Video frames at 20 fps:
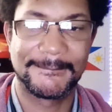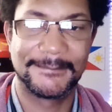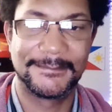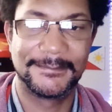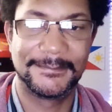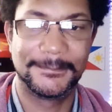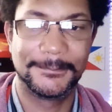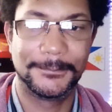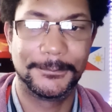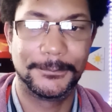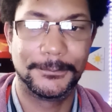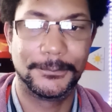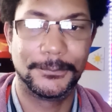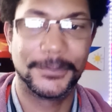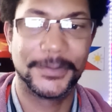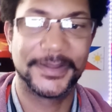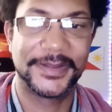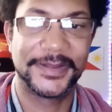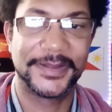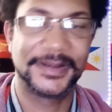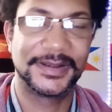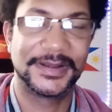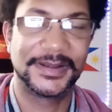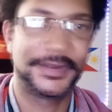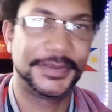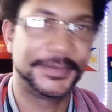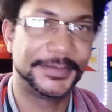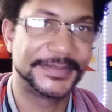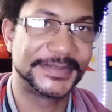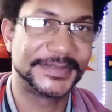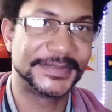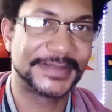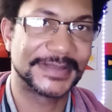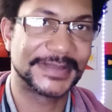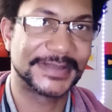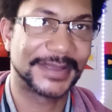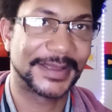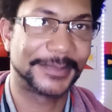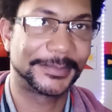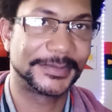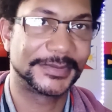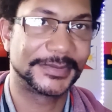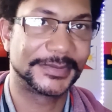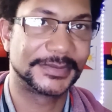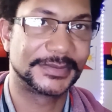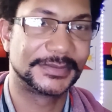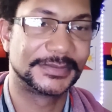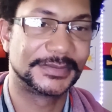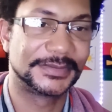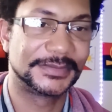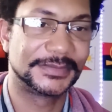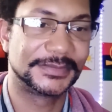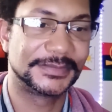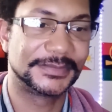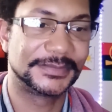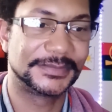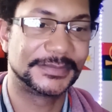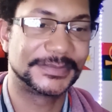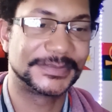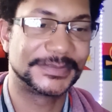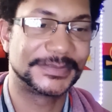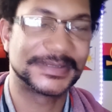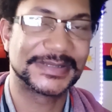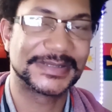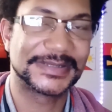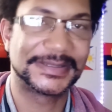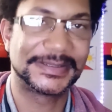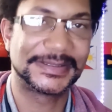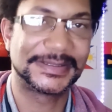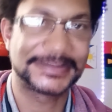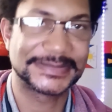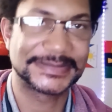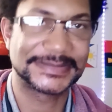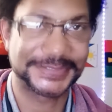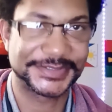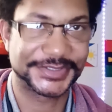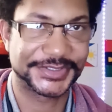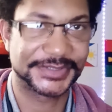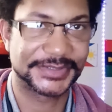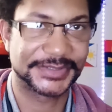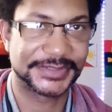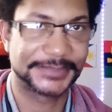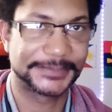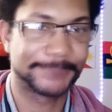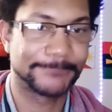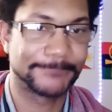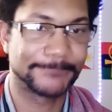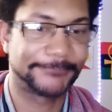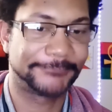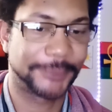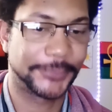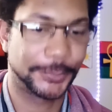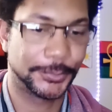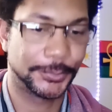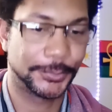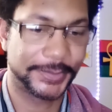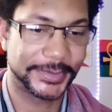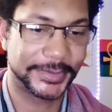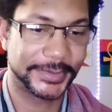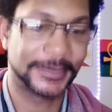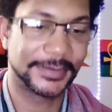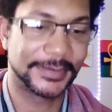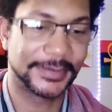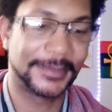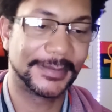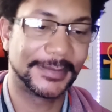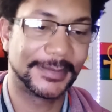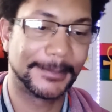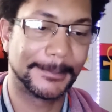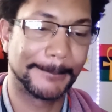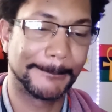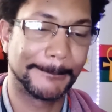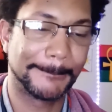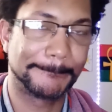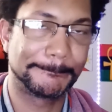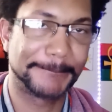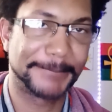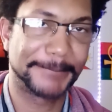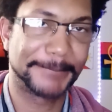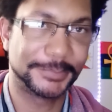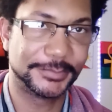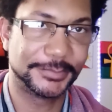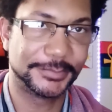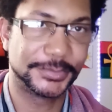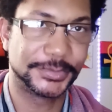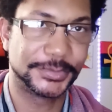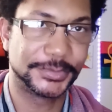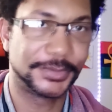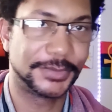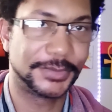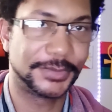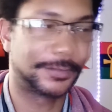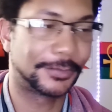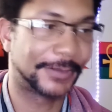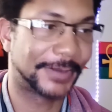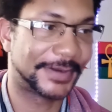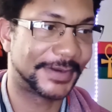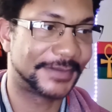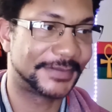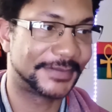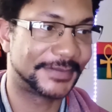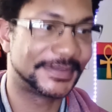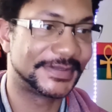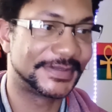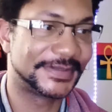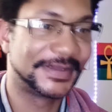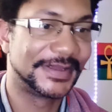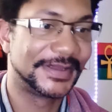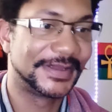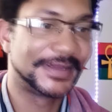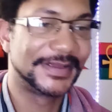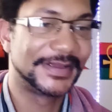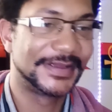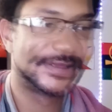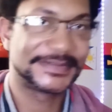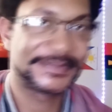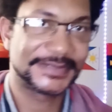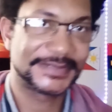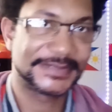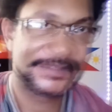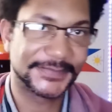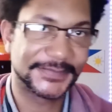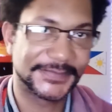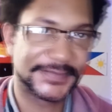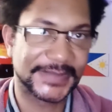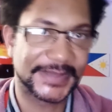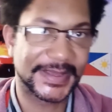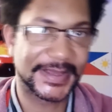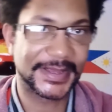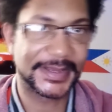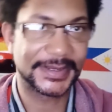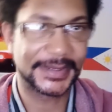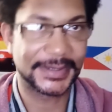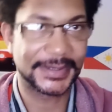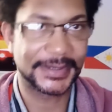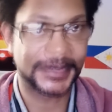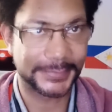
What used to happen was colonization, where people would go around, stick a flag in the